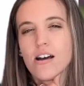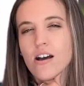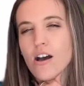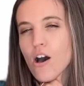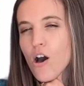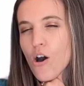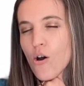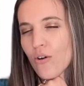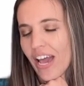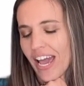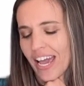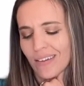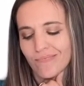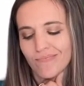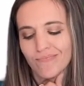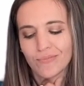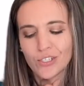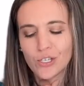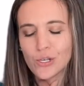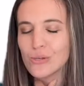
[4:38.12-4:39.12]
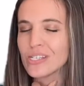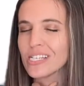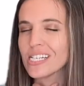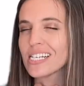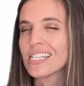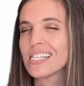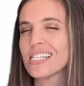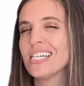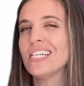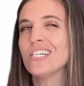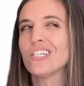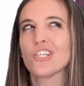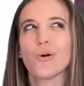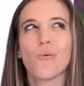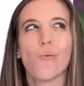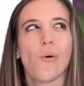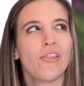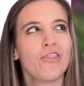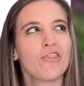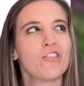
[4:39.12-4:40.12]
Okay, 216 to the
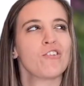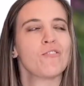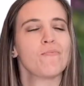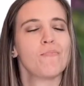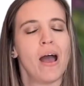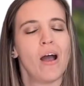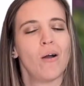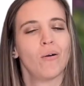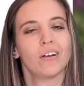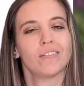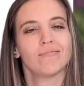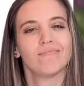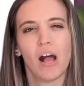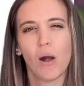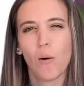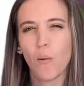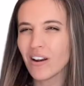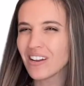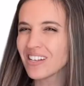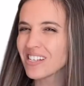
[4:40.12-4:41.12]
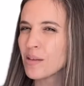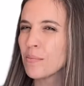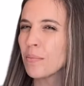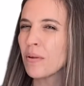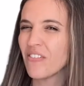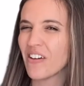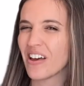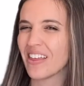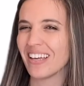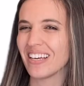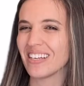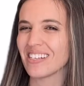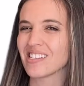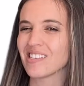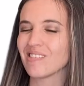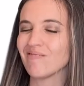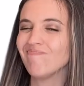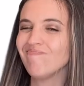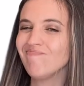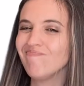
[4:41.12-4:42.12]
1 third power. I want to simplify
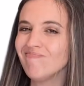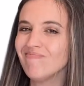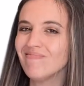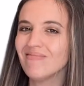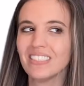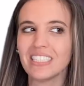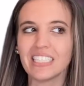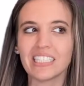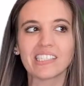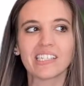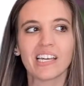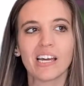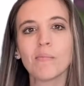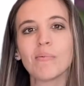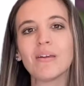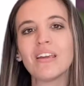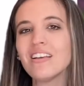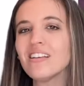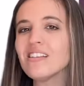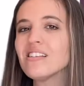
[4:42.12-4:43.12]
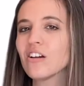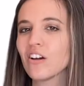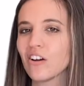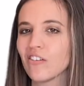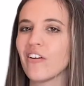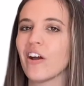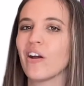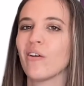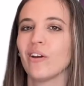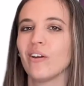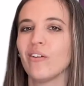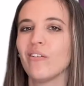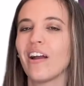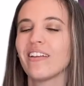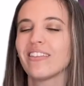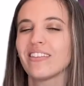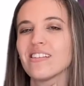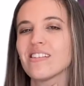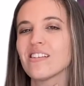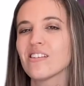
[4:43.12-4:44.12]
this. Mm, it's going to be easier if I
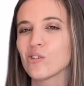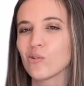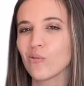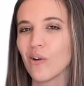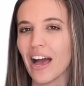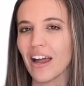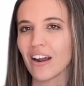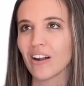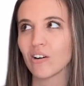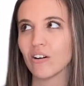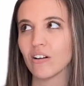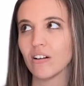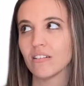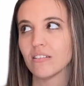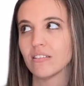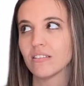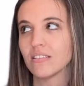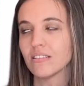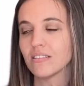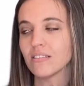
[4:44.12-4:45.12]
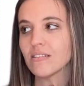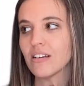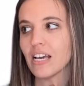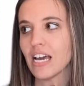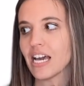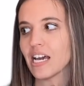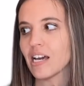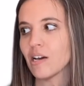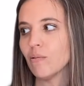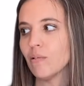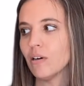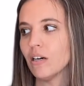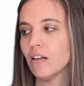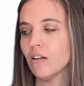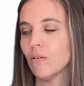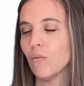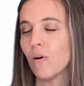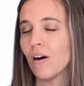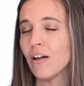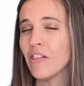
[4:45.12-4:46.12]
rewrite this as a radical. Okay,
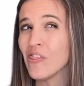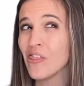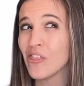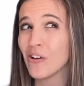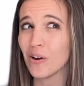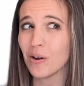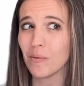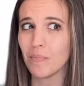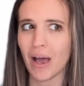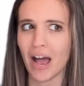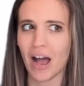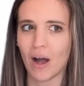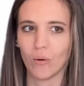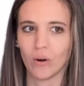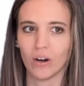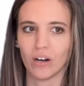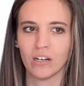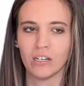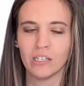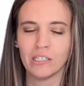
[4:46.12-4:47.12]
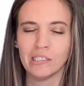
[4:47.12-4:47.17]
well, 1 third power.